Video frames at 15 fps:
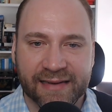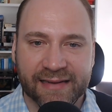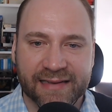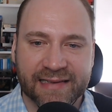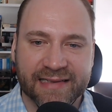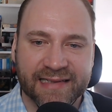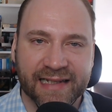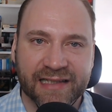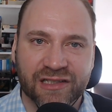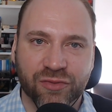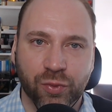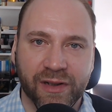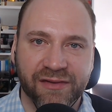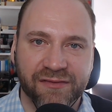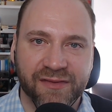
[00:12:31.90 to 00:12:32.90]

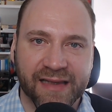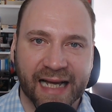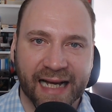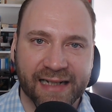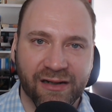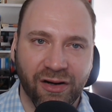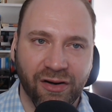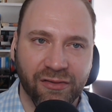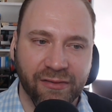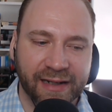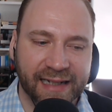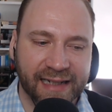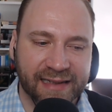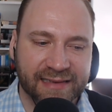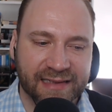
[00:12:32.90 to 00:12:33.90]
Since we've done
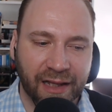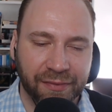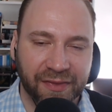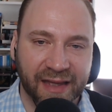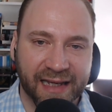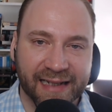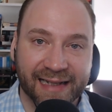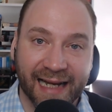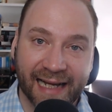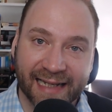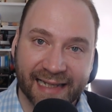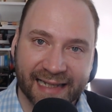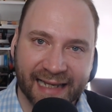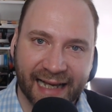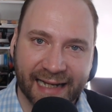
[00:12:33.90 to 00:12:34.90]
already something
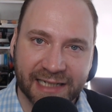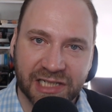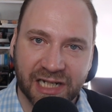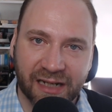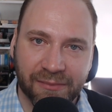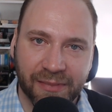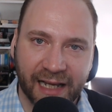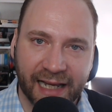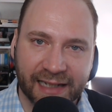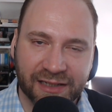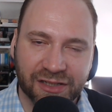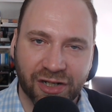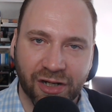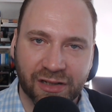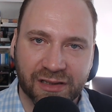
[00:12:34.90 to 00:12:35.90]
like a catch-up
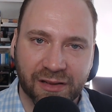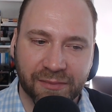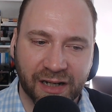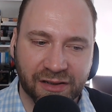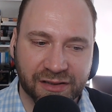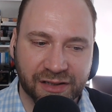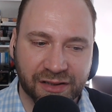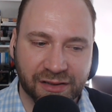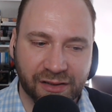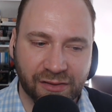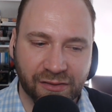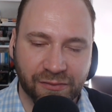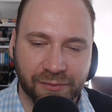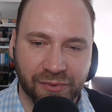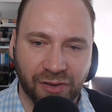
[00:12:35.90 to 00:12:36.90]
and talked about your
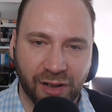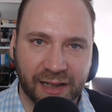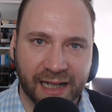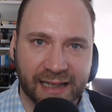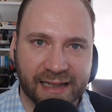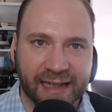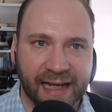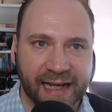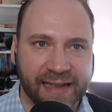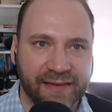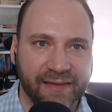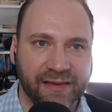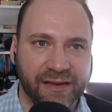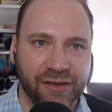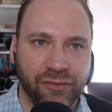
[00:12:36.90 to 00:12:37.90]
new product
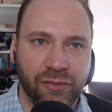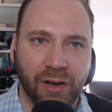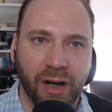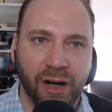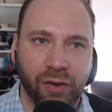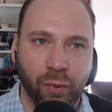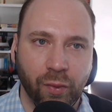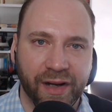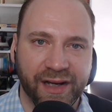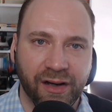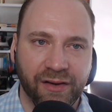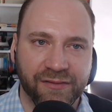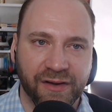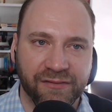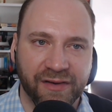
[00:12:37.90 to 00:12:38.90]
lines, you are
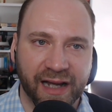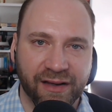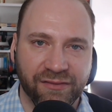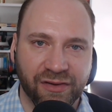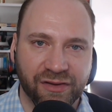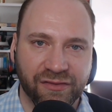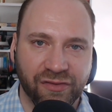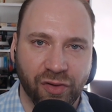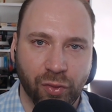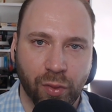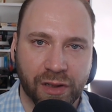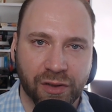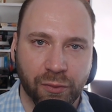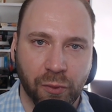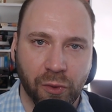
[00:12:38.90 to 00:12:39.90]
winner of the Frankfurt
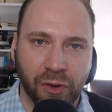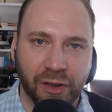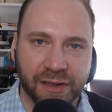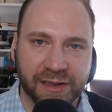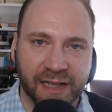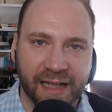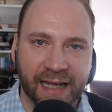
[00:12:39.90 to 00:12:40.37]
Forward Award.